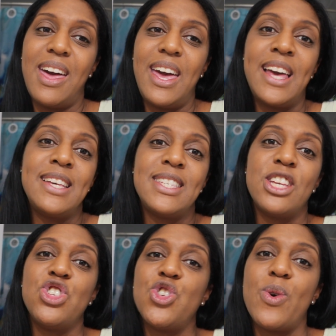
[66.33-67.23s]
He's
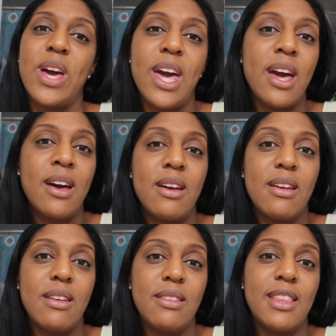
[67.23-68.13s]

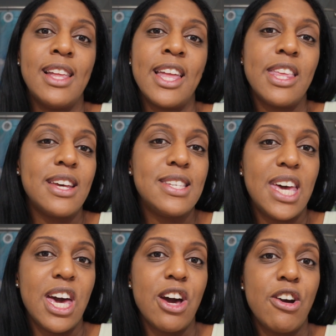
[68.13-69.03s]
enjoying the length of his
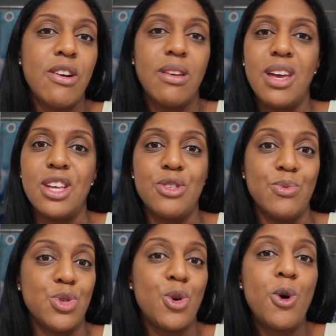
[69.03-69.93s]
hair.
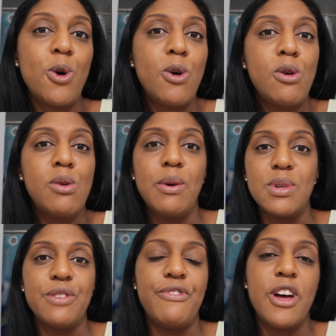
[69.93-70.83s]
It's cool. It
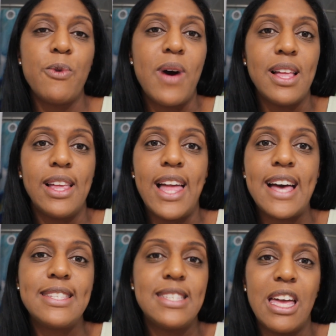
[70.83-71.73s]
was fun while it
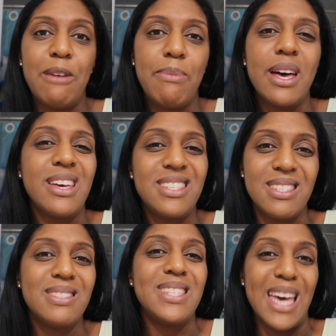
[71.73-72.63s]
lasted, but
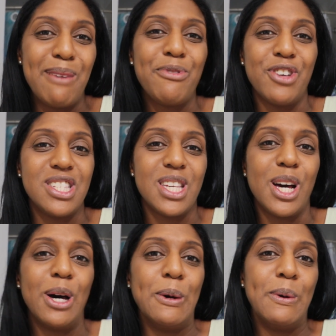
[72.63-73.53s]
it's time for it to
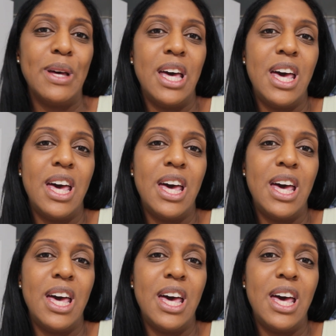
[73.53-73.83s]
go.